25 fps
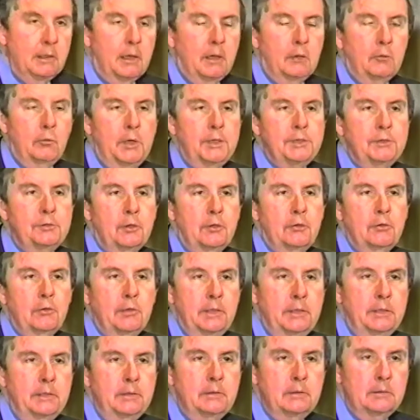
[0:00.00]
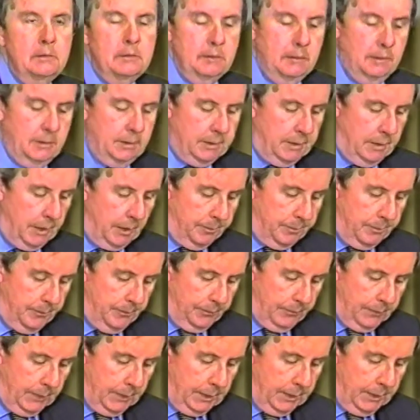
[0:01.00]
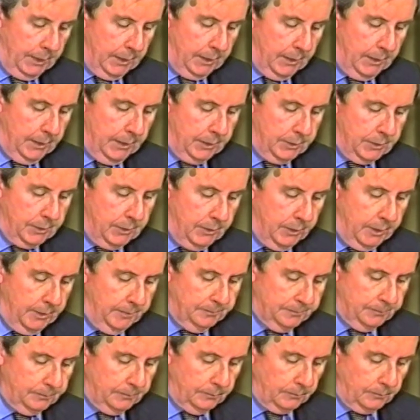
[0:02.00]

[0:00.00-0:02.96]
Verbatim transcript: a retrograde step in history.